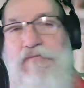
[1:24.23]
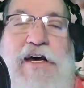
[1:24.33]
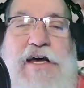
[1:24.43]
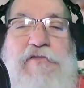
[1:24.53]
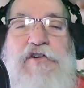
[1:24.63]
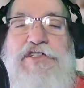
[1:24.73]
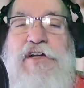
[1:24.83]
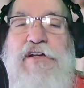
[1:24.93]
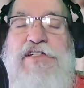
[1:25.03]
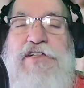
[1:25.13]
if you're
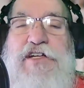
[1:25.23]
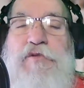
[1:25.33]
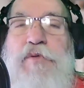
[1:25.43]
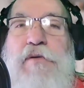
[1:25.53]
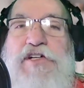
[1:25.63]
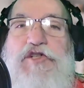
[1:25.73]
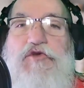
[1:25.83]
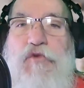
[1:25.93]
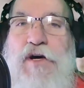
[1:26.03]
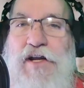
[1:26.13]
still listening, you're probably
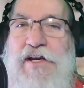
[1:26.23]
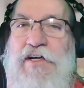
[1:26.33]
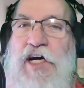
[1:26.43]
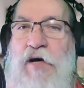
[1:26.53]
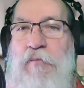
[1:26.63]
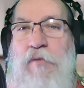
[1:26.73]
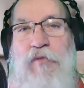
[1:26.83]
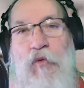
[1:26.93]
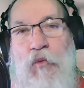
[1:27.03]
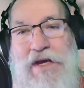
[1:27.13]
struggling to come up
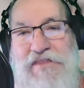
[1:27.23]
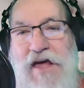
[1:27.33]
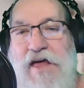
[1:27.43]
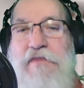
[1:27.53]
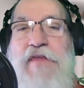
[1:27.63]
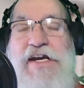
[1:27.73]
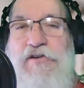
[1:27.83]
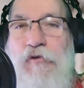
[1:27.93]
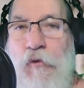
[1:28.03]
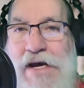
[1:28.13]
with
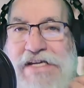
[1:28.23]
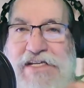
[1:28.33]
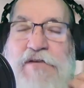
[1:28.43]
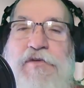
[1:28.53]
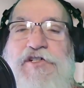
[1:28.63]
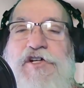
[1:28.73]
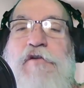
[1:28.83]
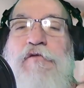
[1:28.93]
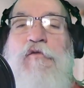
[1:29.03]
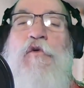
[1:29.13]
that great image
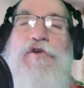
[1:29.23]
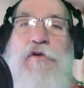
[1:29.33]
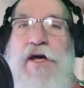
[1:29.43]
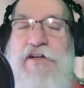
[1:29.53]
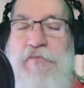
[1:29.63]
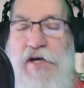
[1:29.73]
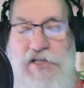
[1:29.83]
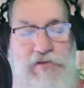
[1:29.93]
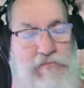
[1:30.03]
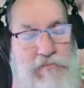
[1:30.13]
for your landing
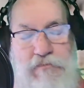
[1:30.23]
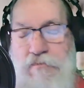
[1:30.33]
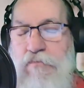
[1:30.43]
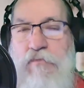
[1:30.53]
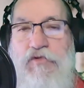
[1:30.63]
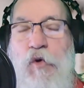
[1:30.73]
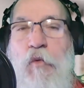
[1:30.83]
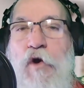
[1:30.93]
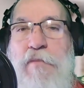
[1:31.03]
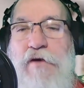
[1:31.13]
page. Don't
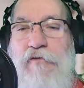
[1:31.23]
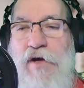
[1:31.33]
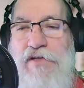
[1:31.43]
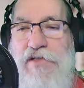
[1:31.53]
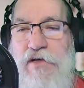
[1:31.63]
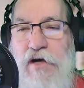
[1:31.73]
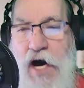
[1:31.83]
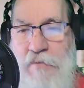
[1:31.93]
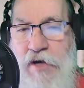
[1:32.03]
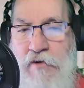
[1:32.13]
worry, my friends.
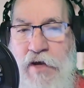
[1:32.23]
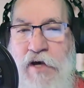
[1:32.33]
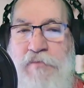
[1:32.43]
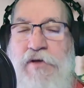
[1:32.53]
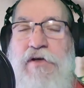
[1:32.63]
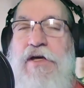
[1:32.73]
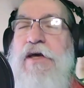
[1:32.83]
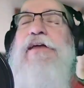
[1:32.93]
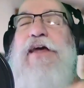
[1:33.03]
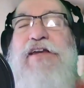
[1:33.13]
I'm here to help you.
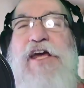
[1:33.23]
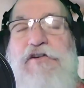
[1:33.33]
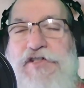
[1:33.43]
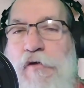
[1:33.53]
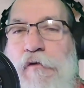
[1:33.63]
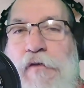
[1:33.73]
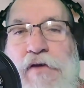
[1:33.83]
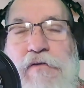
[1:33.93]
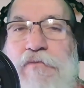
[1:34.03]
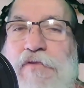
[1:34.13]
And here's the other
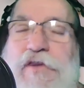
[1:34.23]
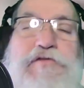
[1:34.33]
thing. There's a